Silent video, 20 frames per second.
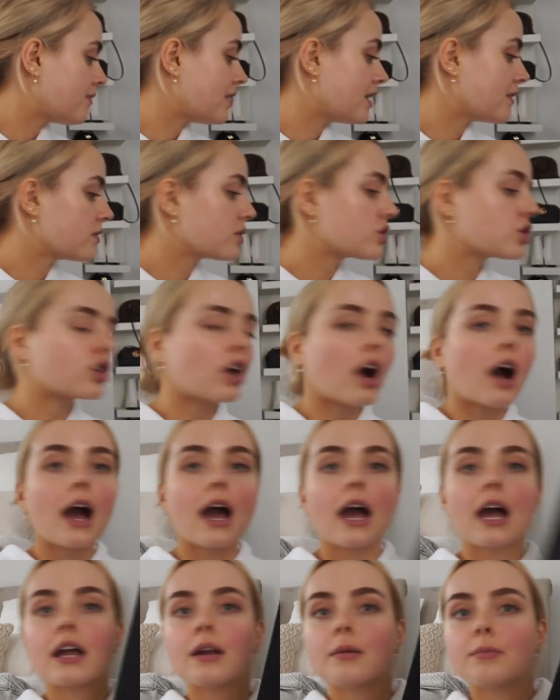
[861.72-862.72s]
I've never
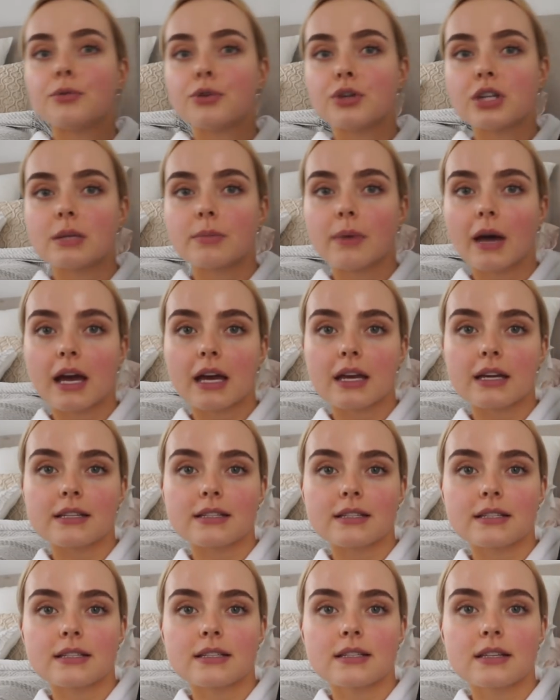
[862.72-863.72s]
tried Beauty
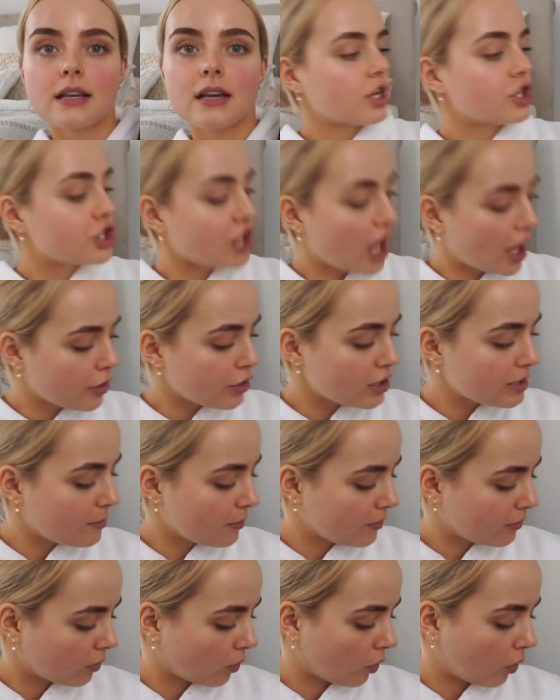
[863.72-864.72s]
Bay's shadows
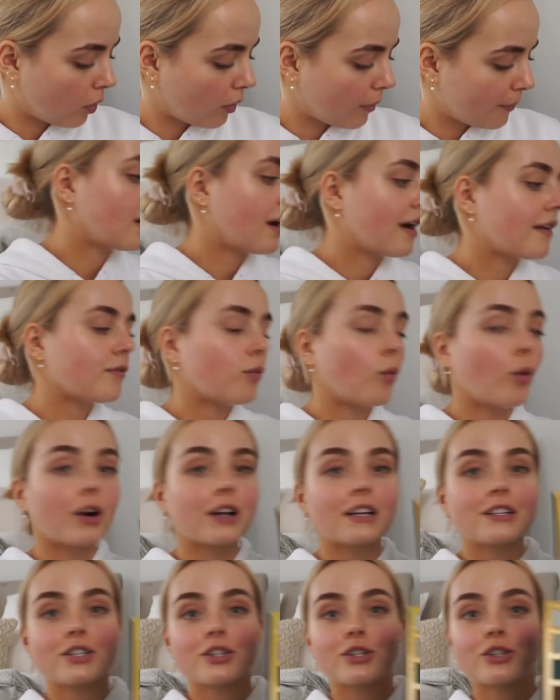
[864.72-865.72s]
before. I've
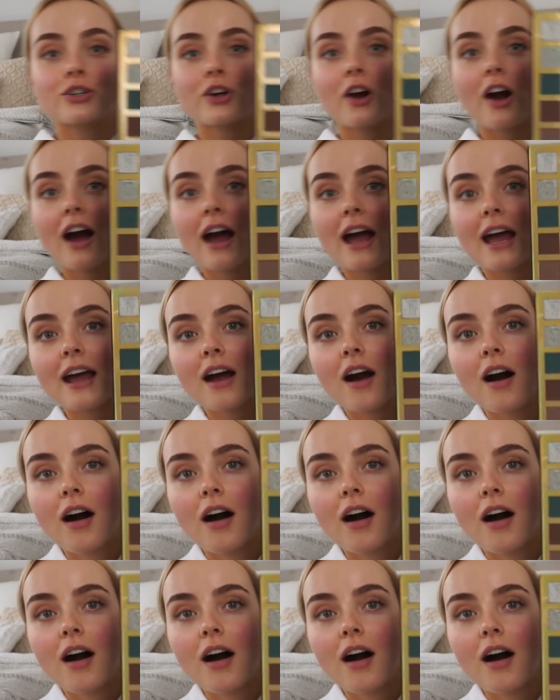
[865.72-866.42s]
wanted to try.